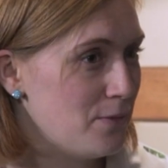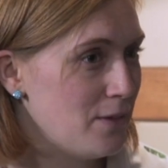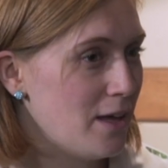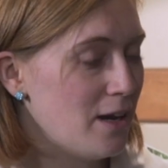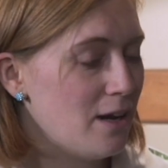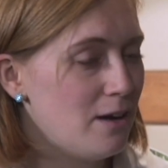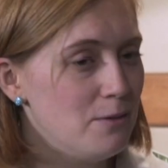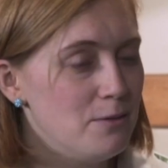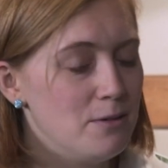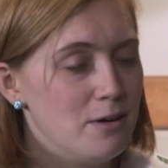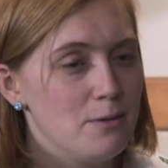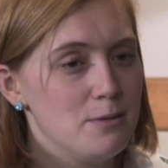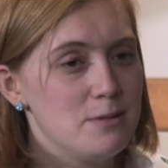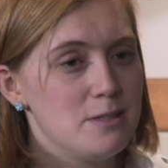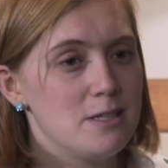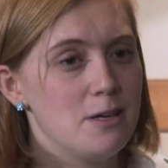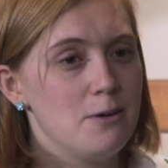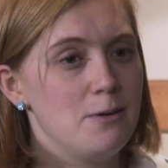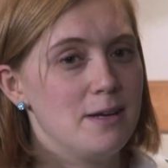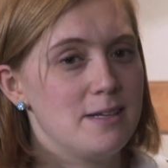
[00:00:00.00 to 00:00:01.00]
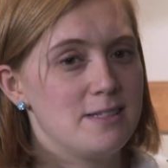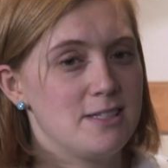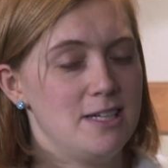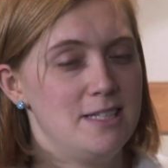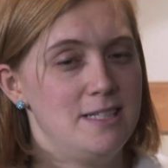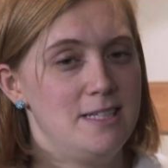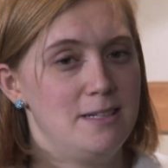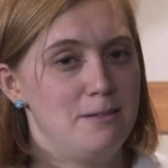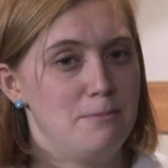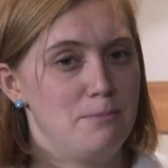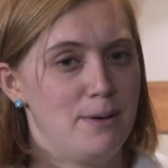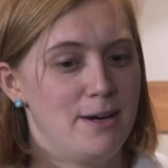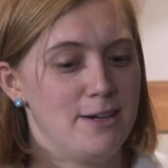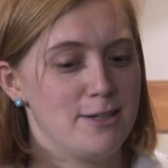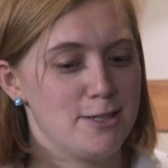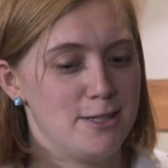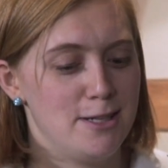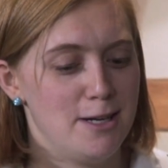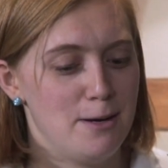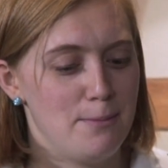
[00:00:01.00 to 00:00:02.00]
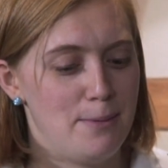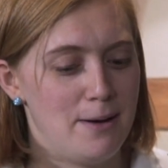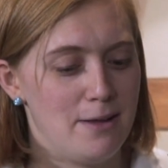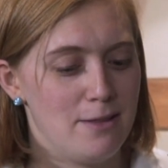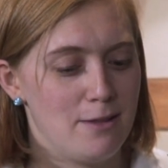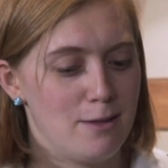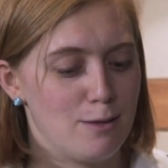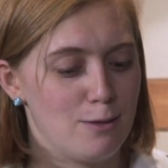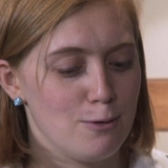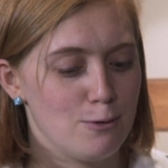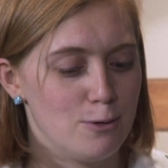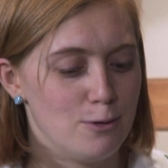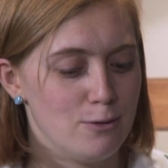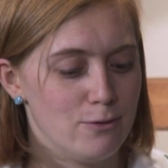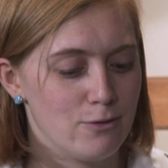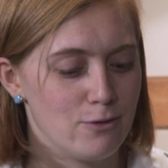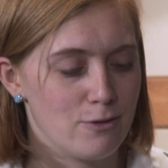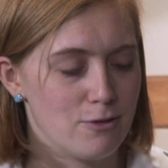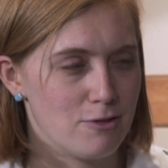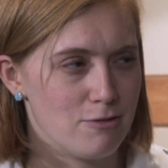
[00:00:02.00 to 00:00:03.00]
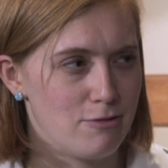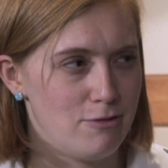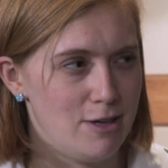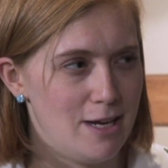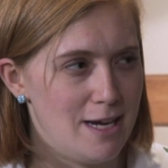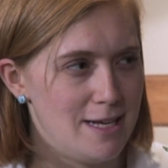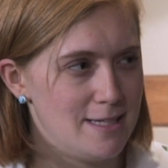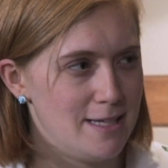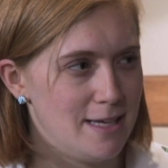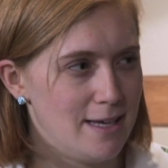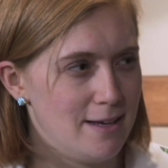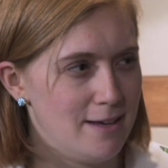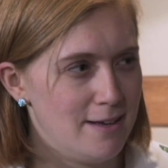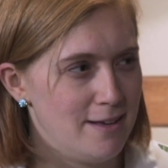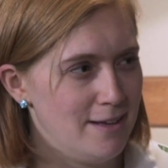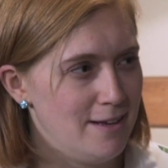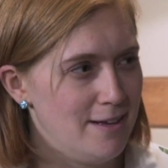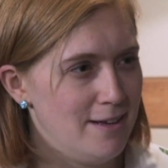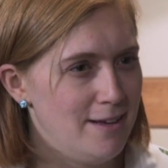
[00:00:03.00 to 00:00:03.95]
And I was so excited and passionate about the thought of creating